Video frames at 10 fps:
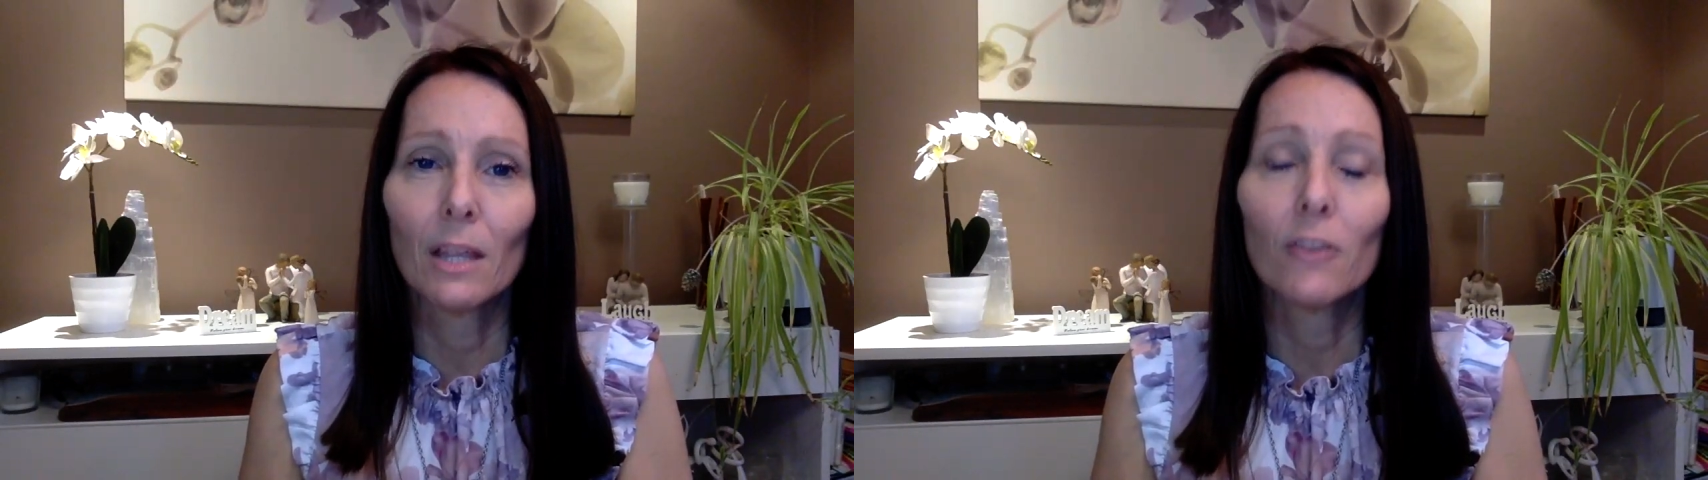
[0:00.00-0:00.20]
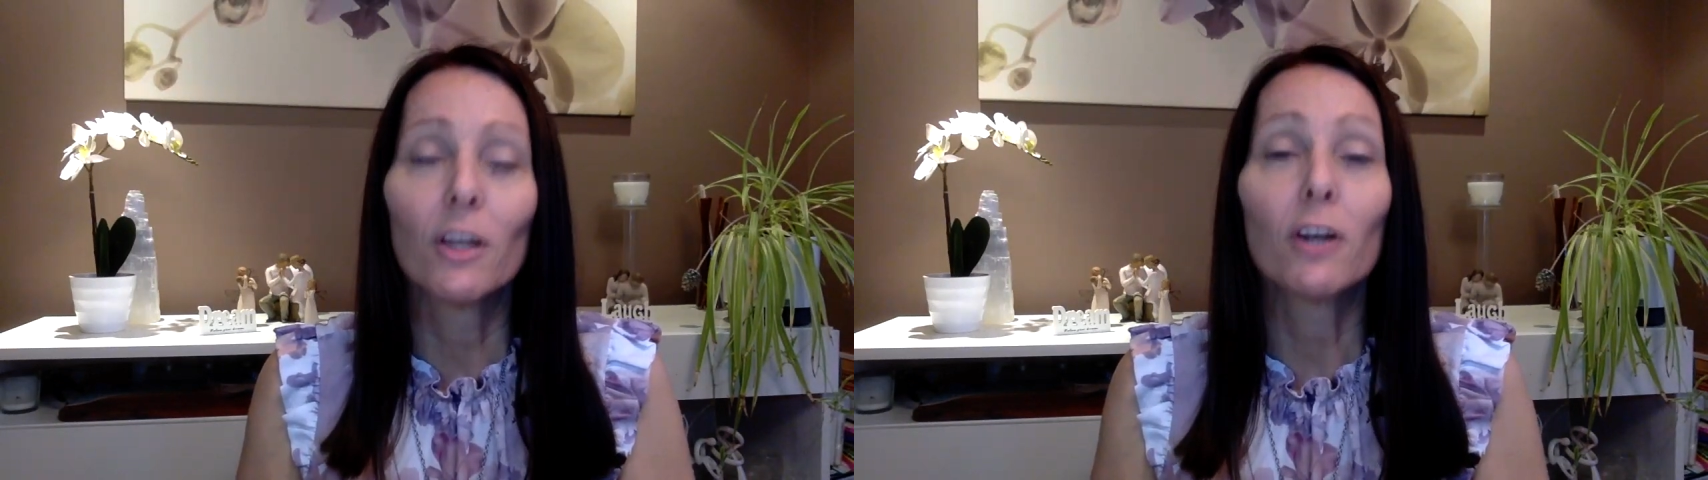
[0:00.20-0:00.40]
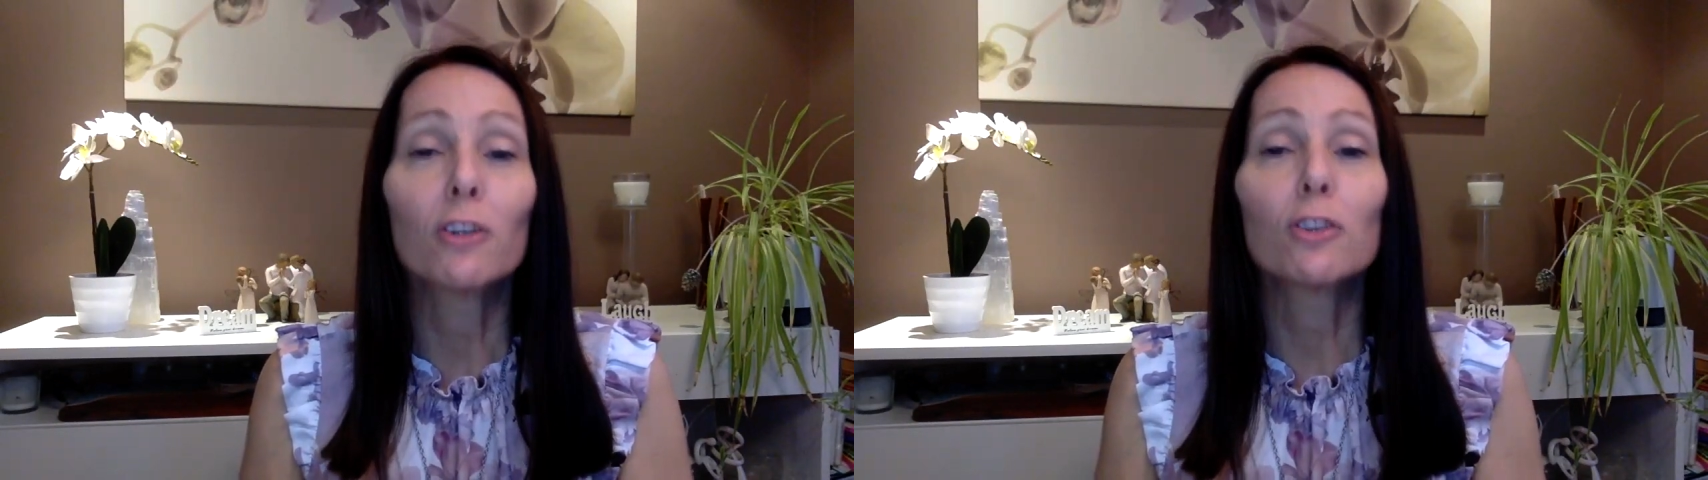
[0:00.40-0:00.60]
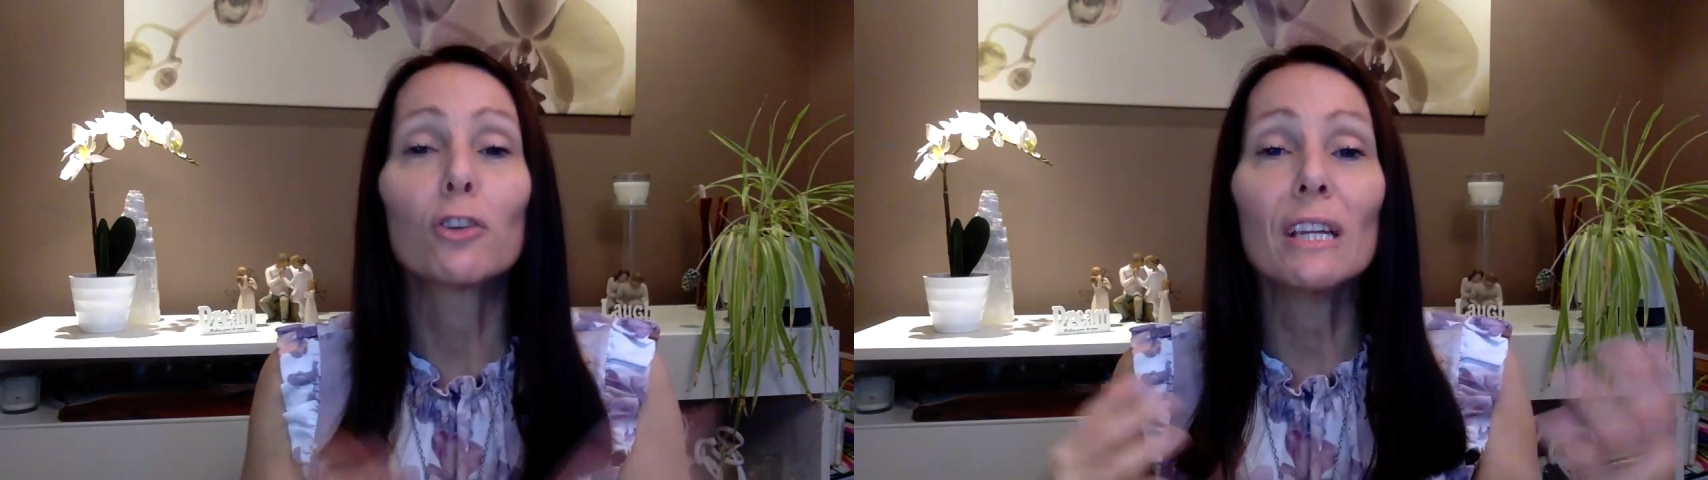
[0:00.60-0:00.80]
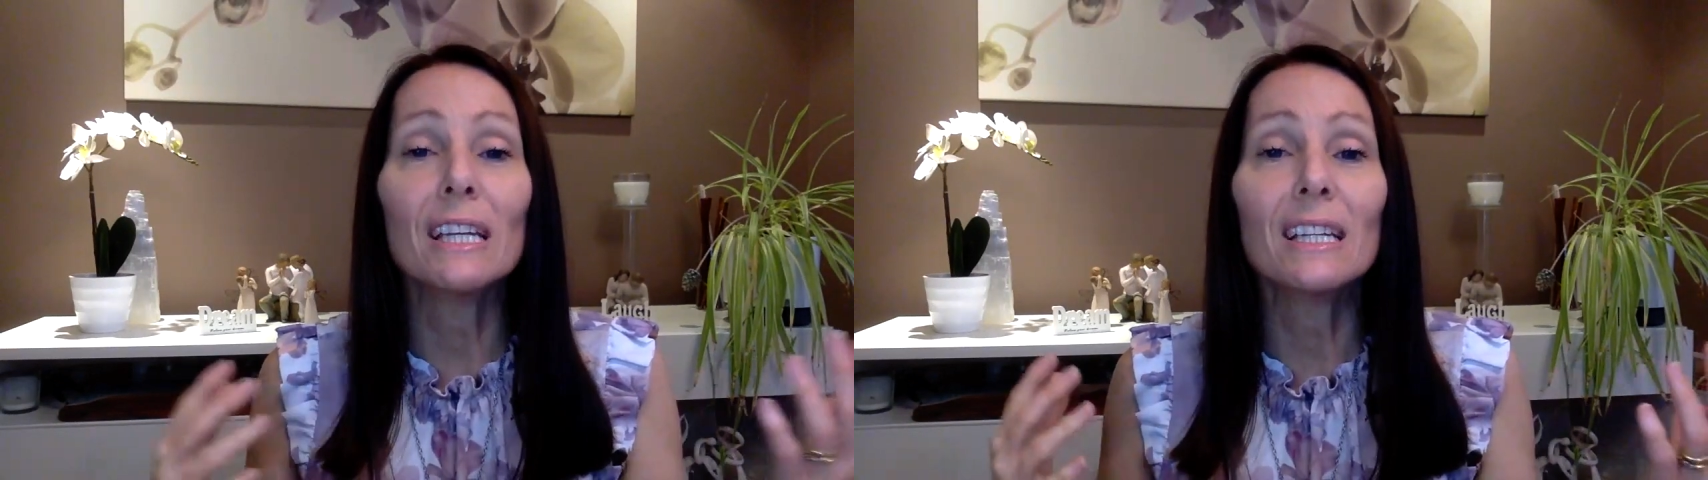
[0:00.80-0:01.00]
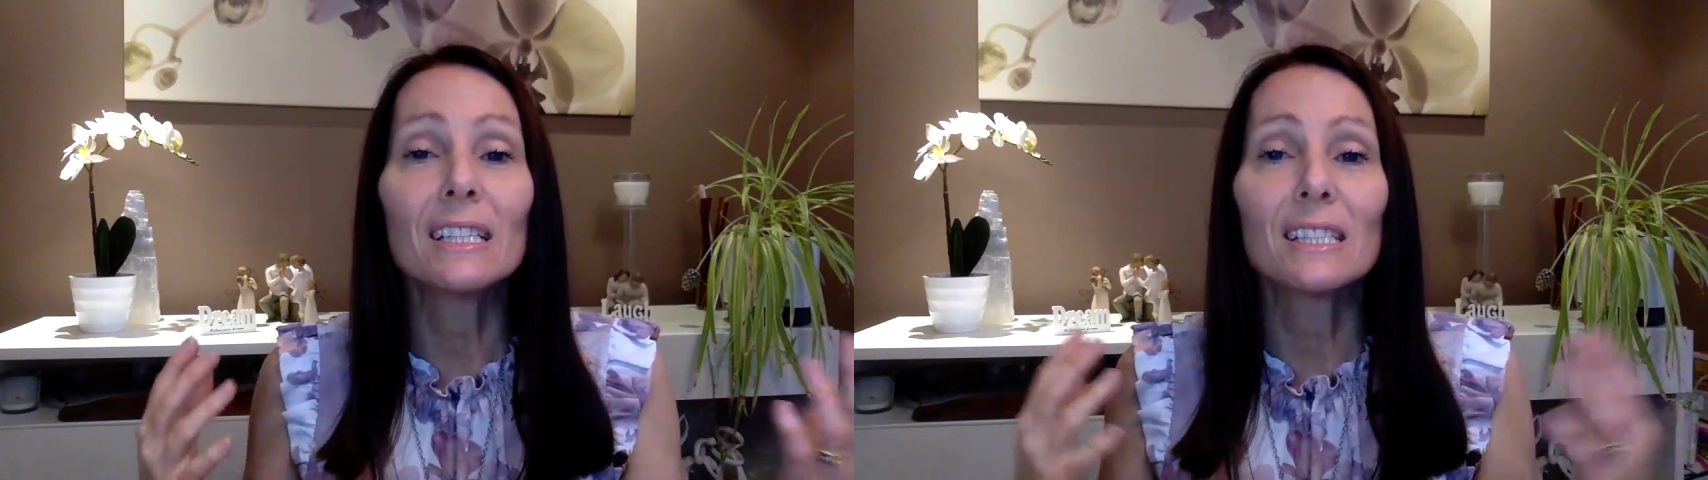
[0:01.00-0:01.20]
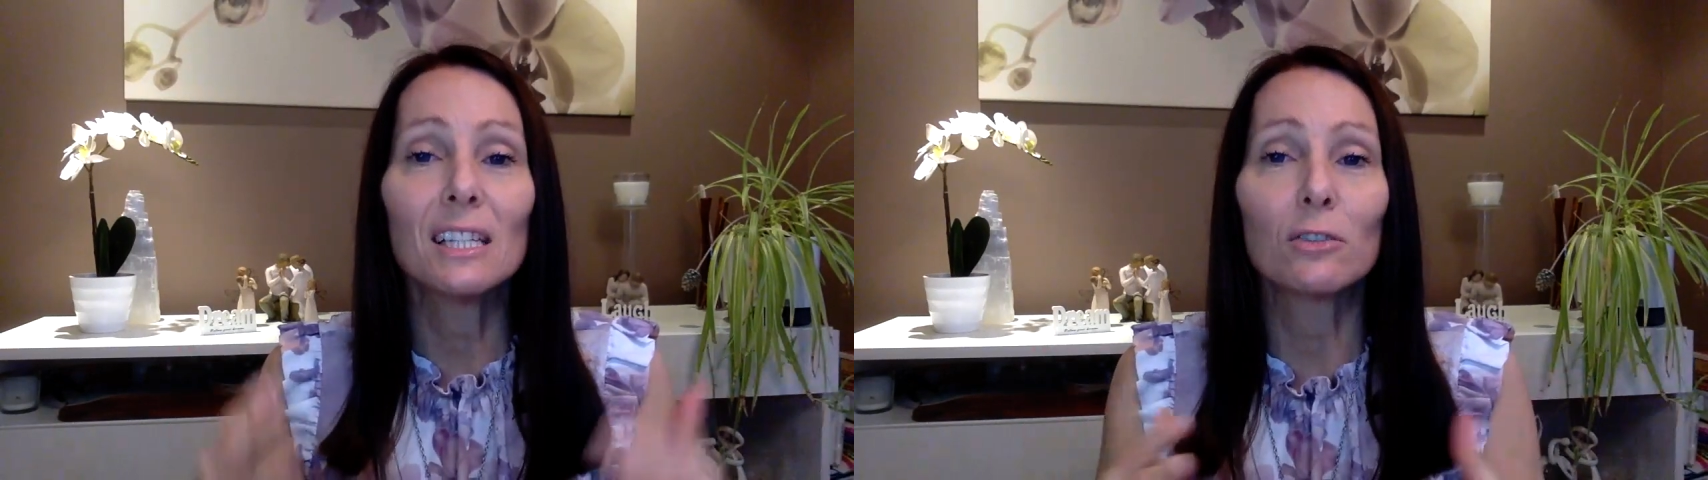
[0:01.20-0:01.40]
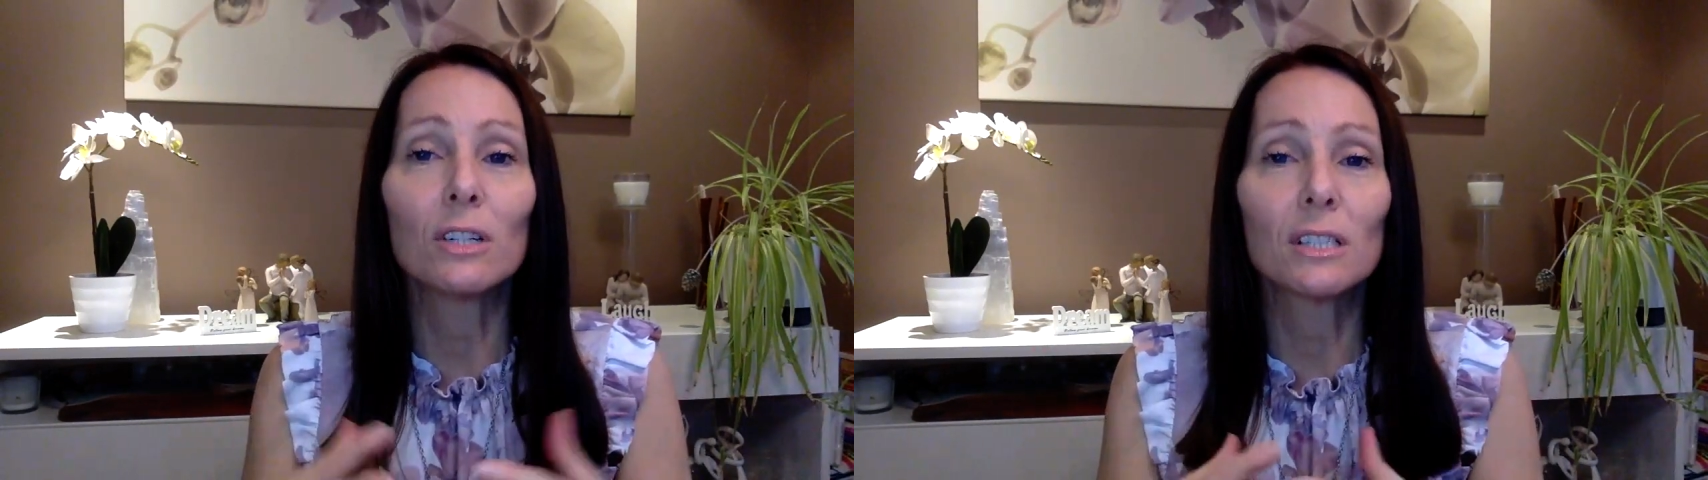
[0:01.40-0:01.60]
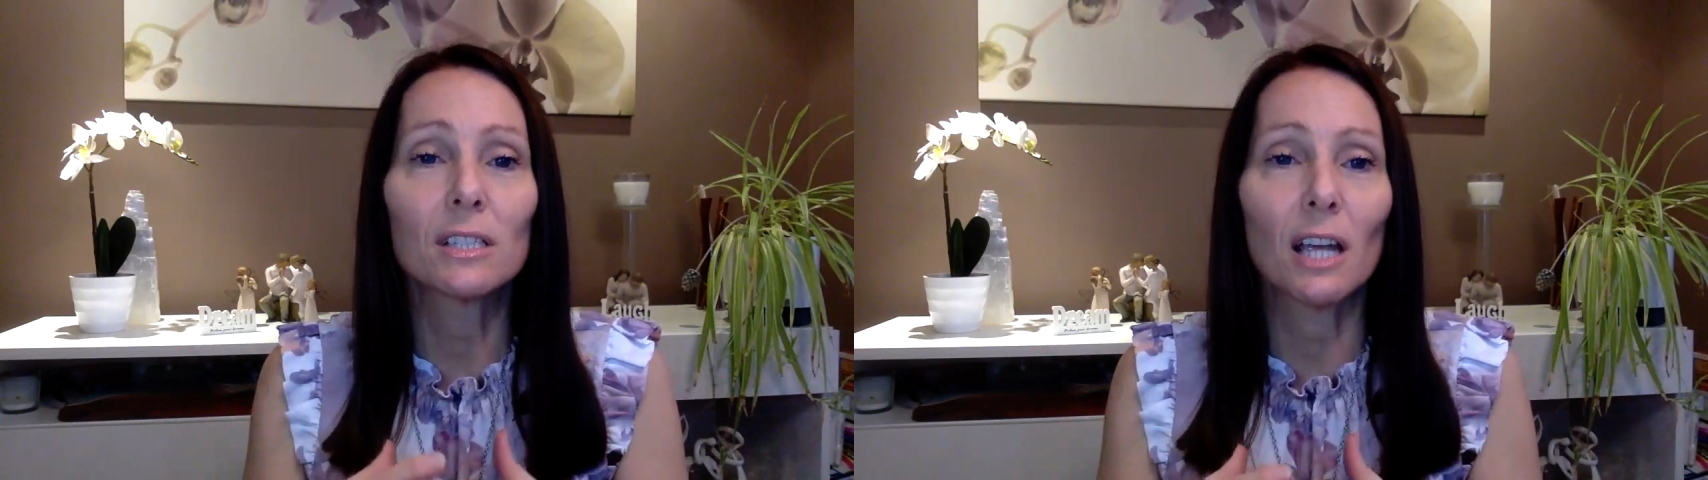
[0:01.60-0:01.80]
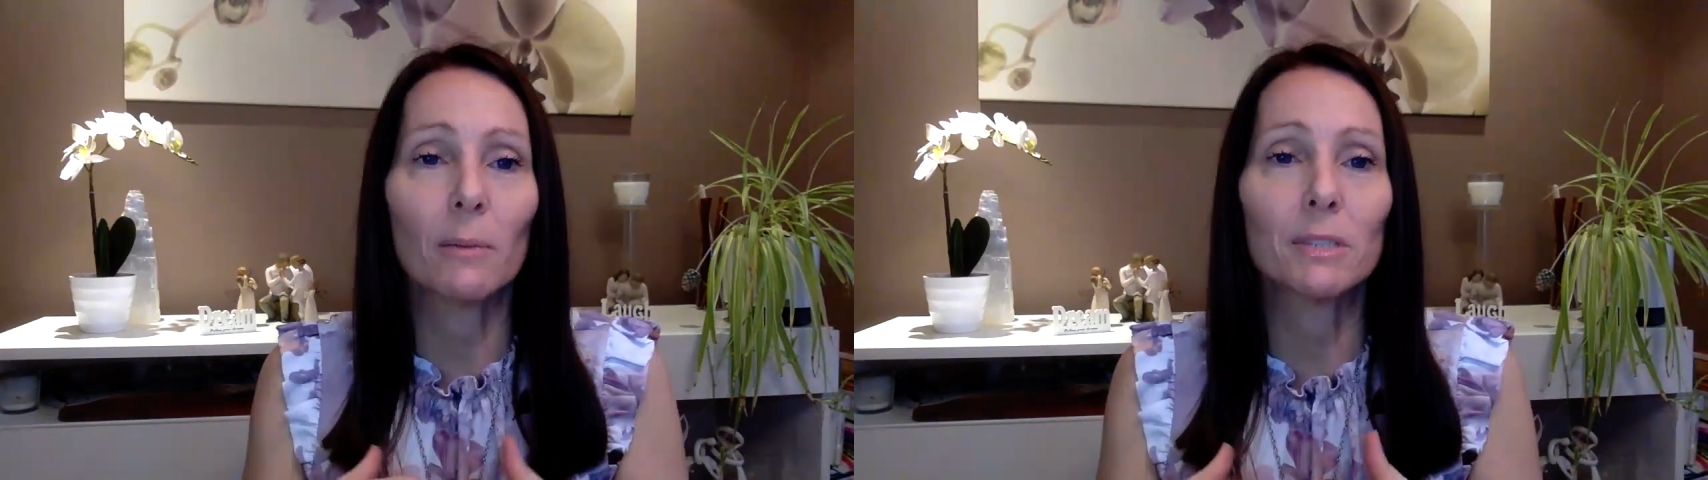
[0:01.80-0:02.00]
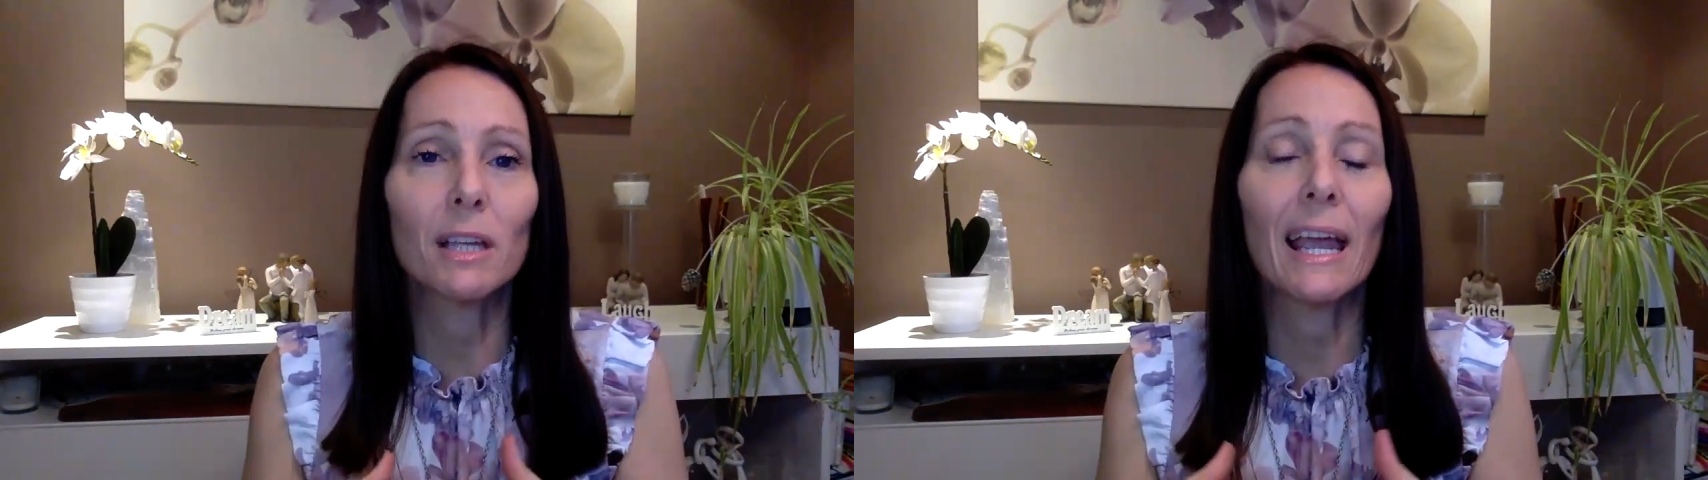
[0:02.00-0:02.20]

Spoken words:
There are 3 secret steps that